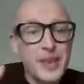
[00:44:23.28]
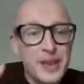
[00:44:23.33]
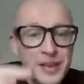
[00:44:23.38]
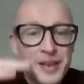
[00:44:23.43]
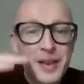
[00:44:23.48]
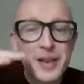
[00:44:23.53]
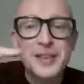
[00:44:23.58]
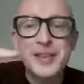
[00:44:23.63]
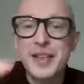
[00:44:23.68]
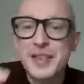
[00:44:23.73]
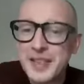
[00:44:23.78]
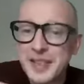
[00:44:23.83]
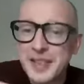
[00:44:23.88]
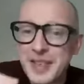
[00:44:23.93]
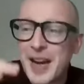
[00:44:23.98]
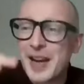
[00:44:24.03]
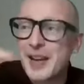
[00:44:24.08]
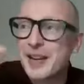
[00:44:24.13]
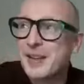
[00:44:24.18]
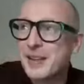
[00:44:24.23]
there is a
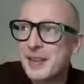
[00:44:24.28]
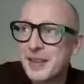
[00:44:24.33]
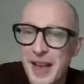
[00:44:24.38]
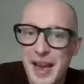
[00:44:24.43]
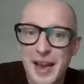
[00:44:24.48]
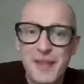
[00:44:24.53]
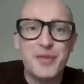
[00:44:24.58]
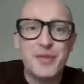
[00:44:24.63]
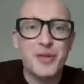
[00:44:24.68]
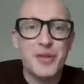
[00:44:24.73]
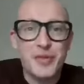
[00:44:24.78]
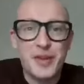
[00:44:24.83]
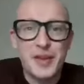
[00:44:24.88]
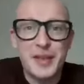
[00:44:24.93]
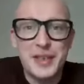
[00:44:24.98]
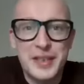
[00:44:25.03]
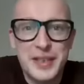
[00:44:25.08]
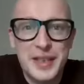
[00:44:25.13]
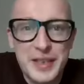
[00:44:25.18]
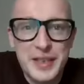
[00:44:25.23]
certain level of
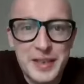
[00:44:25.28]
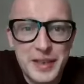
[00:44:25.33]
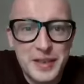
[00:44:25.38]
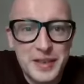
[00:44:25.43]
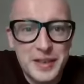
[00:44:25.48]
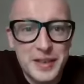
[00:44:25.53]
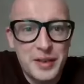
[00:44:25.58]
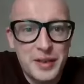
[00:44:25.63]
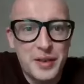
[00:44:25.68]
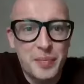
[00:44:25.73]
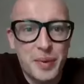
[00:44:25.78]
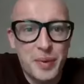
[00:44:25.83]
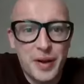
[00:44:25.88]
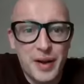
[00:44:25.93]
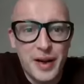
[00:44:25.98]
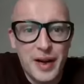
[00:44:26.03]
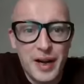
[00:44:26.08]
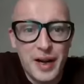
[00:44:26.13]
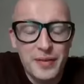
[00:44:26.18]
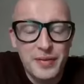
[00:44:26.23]
consistency to
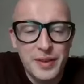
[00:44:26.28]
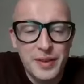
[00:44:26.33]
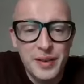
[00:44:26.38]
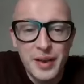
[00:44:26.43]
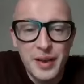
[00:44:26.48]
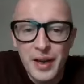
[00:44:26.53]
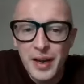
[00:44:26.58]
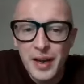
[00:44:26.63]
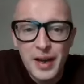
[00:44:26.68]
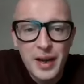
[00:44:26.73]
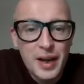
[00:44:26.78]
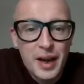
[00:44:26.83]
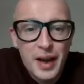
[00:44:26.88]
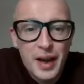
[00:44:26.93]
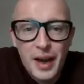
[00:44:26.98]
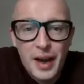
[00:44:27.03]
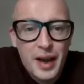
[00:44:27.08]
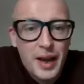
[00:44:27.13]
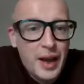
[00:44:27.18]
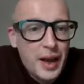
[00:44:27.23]
Bunnahabhain.
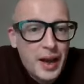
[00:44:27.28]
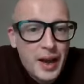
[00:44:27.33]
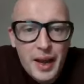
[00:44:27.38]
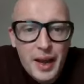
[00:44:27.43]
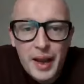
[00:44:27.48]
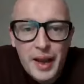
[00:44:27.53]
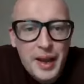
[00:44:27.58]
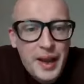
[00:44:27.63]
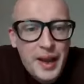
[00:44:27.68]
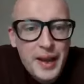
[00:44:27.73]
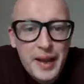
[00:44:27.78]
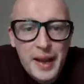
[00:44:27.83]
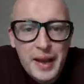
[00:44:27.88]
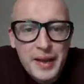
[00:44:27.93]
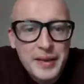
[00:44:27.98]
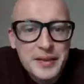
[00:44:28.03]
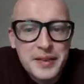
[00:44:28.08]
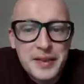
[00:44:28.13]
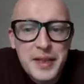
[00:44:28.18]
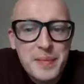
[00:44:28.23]

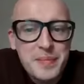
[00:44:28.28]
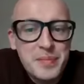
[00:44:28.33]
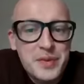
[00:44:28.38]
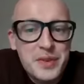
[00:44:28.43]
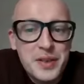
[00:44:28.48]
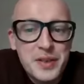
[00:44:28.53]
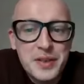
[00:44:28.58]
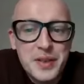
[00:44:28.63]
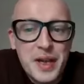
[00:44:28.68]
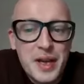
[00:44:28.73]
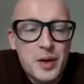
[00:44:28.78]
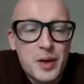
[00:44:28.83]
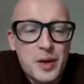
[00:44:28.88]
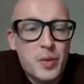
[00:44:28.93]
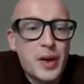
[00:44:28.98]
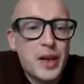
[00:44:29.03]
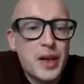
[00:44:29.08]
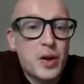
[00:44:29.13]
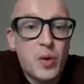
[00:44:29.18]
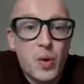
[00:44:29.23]
It seems to stay
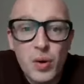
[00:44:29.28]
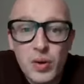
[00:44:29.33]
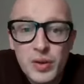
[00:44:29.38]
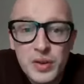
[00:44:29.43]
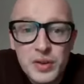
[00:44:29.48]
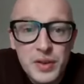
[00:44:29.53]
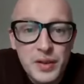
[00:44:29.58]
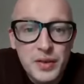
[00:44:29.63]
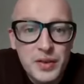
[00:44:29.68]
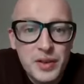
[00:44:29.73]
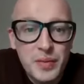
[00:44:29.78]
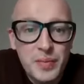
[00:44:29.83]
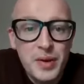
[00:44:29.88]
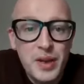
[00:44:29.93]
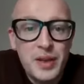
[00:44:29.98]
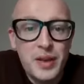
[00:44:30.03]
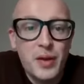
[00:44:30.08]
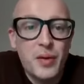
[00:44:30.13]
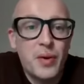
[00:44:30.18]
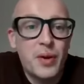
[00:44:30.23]
quite constant to me.
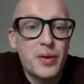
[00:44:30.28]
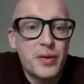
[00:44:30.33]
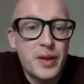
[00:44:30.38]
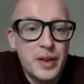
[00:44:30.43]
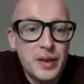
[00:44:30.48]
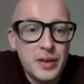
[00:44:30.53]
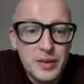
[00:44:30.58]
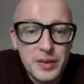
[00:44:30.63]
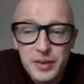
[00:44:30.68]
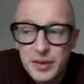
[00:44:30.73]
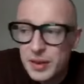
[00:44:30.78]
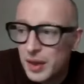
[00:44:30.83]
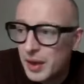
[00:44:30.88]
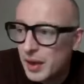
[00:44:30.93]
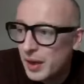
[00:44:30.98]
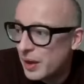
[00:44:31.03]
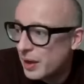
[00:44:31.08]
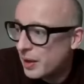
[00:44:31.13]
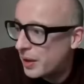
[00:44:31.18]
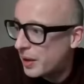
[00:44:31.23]
The oiliness,
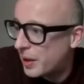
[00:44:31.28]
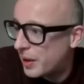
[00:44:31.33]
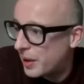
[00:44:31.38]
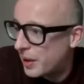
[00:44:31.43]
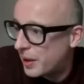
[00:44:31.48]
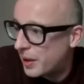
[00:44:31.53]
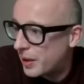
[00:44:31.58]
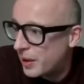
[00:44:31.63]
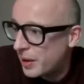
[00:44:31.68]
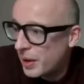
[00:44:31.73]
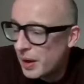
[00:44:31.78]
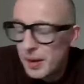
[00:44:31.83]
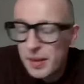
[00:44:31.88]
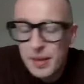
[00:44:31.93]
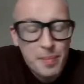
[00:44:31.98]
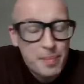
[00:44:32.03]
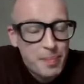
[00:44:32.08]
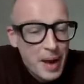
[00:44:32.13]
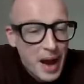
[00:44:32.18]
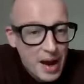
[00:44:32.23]
the
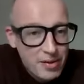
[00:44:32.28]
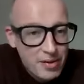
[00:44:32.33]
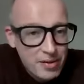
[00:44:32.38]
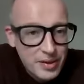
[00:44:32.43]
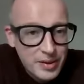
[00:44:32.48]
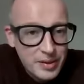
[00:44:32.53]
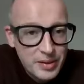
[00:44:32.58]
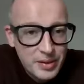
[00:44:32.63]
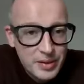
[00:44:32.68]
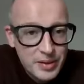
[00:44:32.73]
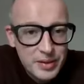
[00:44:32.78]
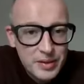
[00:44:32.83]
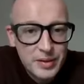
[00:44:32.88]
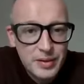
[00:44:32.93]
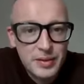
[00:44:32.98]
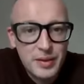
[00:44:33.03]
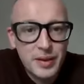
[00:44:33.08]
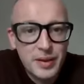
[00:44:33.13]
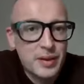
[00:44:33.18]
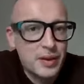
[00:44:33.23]

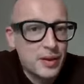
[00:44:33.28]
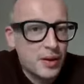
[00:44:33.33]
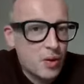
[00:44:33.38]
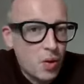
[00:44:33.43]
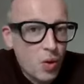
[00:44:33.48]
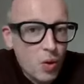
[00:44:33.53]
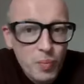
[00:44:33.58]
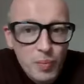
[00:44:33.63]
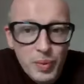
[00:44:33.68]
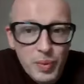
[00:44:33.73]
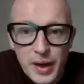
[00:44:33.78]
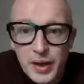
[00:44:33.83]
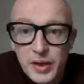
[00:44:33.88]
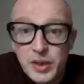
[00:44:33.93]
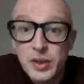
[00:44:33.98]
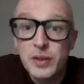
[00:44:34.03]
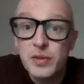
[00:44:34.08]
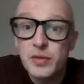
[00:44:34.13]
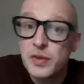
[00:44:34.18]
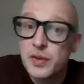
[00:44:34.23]
balance, the
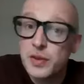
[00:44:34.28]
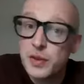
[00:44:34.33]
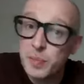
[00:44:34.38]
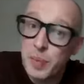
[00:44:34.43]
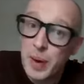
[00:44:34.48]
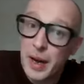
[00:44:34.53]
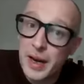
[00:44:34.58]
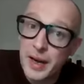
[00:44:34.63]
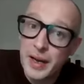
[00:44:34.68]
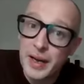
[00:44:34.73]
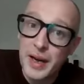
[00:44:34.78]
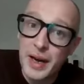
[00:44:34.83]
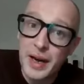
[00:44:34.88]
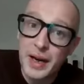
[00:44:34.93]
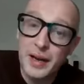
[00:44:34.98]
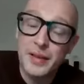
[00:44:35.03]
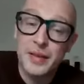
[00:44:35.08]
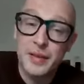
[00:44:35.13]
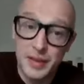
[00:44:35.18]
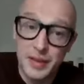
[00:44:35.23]
combination of spirit
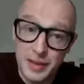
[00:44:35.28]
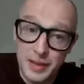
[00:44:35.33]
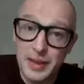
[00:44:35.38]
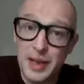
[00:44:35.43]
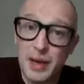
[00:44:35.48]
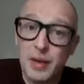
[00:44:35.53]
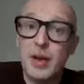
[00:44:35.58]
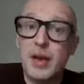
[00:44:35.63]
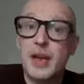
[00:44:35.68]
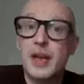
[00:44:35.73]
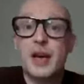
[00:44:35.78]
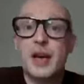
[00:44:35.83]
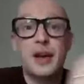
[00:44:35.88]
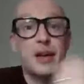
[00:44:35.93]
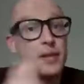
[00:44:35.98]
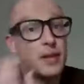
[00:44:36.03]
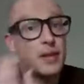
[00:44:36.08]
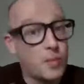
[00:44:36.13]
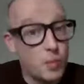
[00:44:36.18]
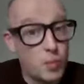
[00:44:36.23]
character, distillery
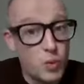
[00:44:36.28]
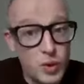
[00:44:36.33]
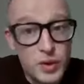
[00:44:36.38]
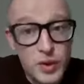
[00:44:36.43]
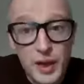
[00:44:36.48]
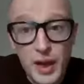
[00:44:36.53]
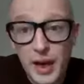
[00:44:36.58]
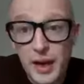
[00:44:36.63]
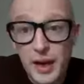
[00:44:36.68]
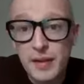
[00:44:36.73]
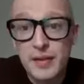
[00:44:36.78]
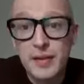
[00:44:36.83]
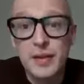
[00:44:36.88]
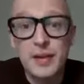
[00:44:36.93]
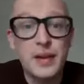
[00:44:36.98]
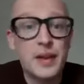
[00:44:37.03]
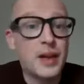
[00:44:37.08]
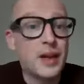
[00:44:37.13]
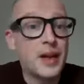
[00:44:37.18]
character, and wood character,